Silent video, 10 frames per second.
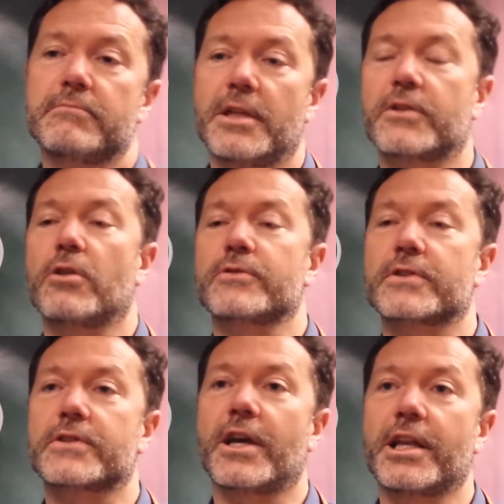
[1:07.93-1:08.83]
It's always
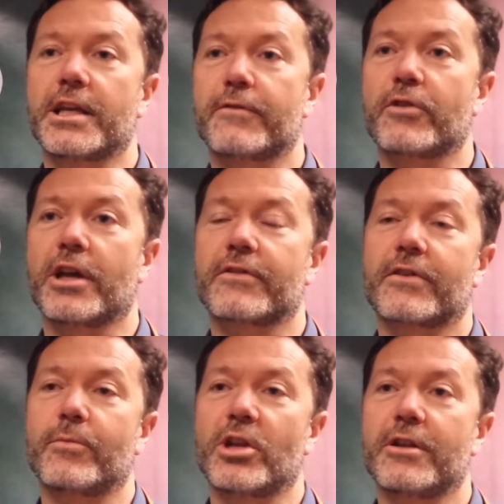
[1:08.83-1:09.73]
exciting if we get
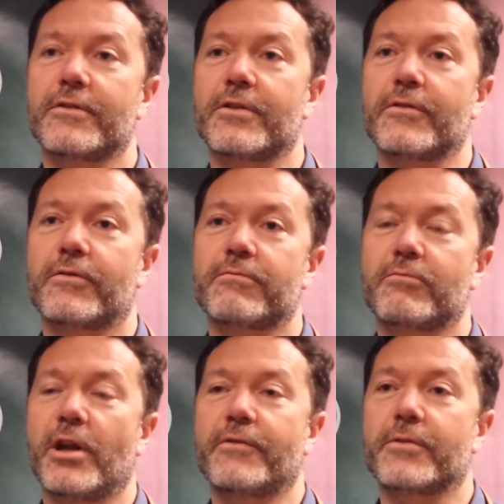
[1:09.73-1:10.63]
someone in
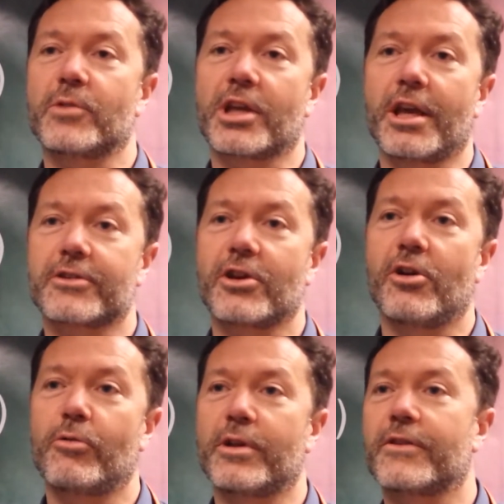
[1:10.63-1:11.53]
and right from the
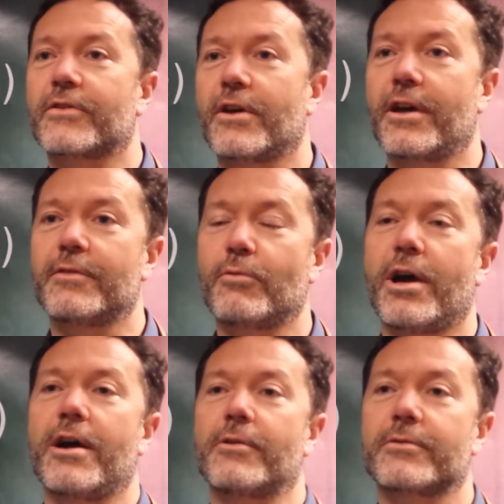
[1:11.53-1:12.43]
get-go we decide,
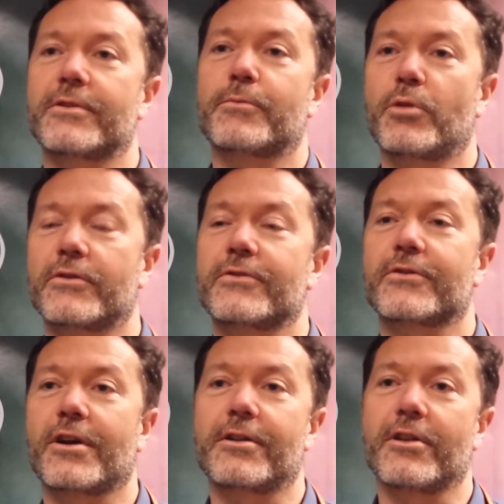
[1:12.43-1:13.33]
wow, this person's
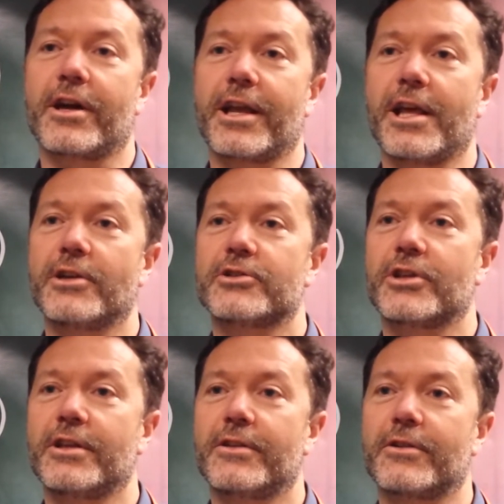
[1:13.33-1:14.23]
got a lot of
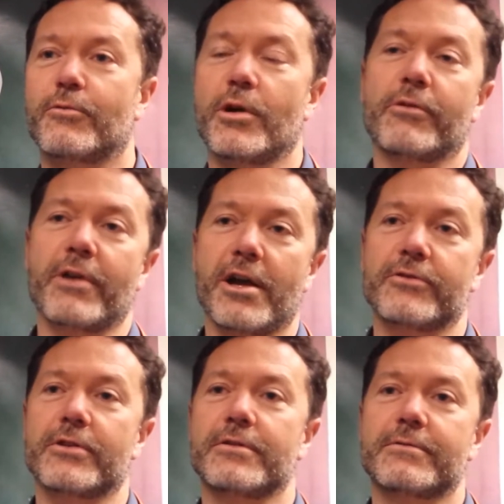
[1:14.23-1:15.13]
energy, they're
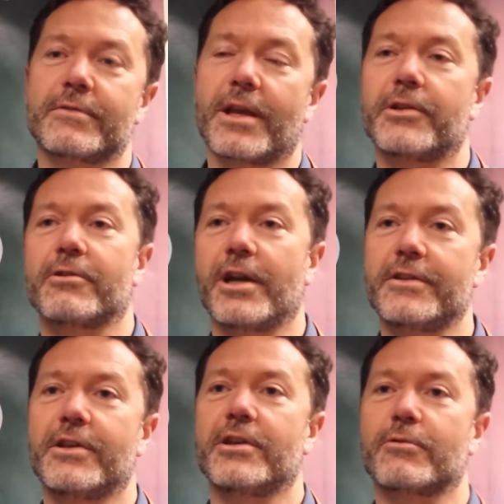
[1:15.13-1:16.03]
well-rounded, and their
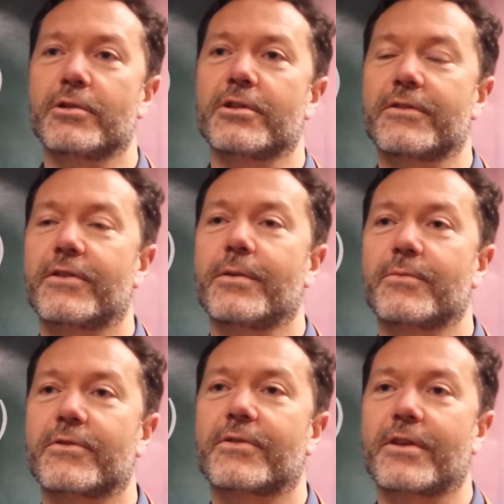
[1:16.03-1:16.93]
idea really
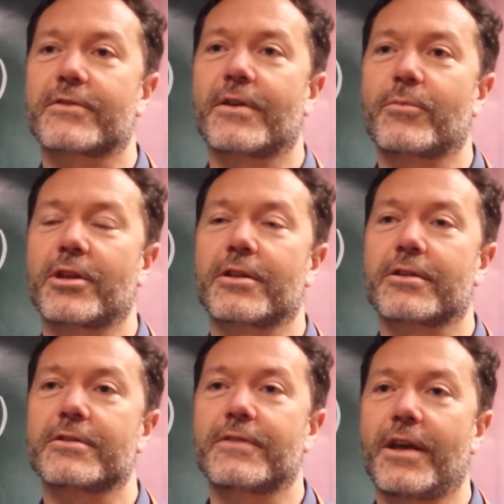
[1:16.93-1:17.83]
seems like something
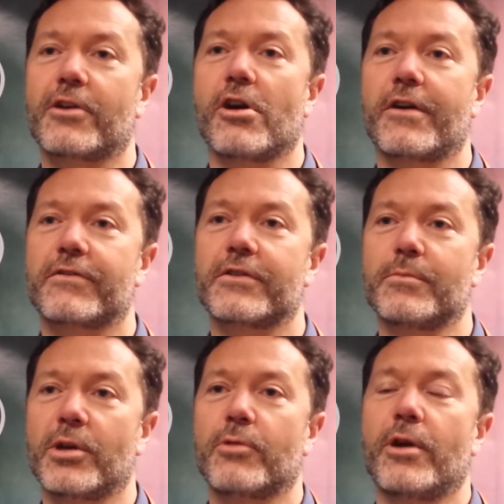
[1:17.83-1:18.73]
that could take off in
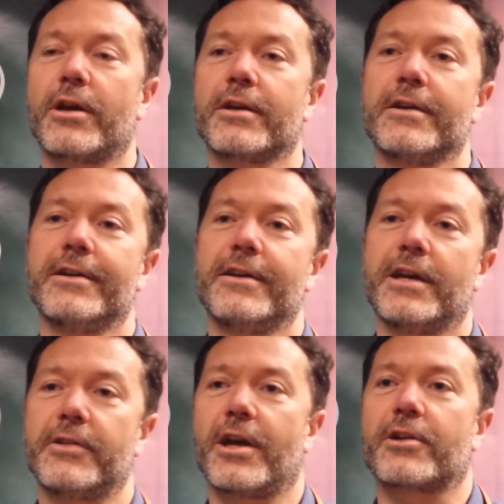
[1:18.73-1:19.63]
a big way.
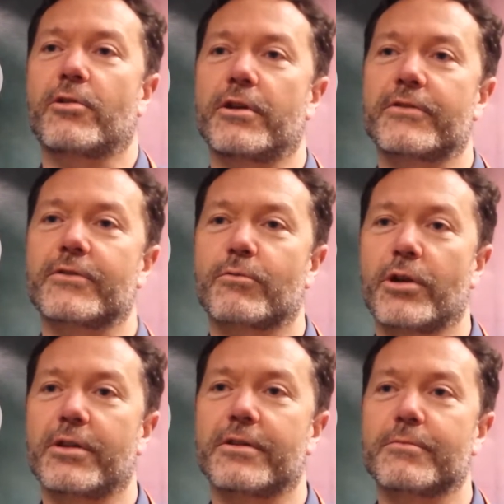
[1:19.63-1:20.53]
And that, of course, is
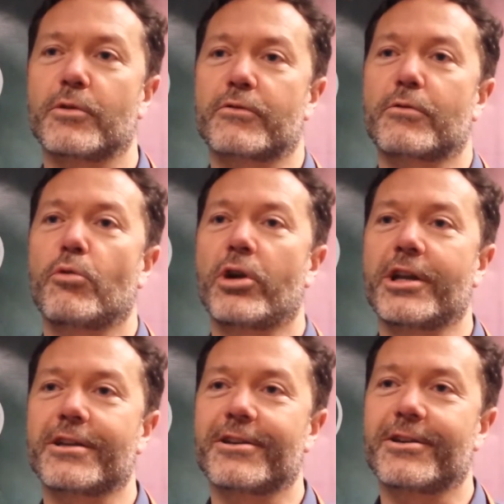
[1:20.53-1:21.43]
one of the most
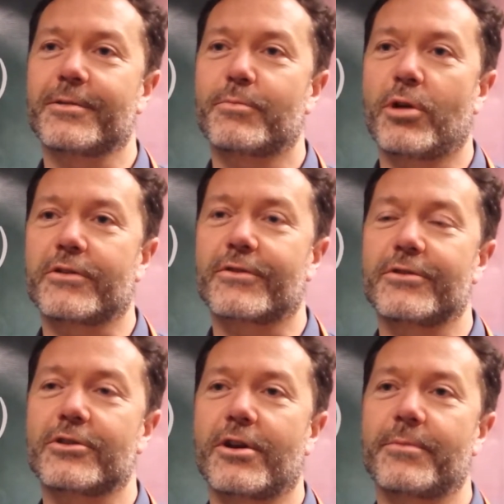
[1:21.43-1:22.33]
rewarding parts of
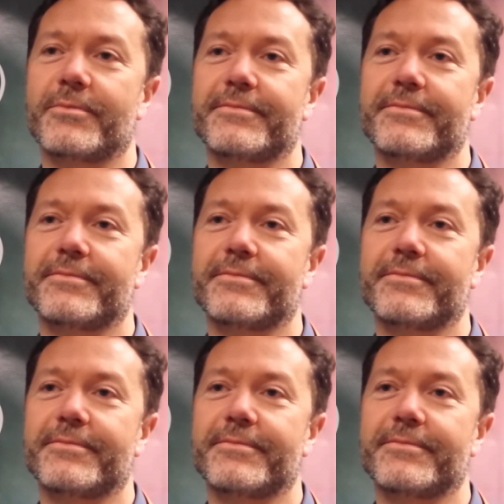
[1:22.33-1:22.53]
the job.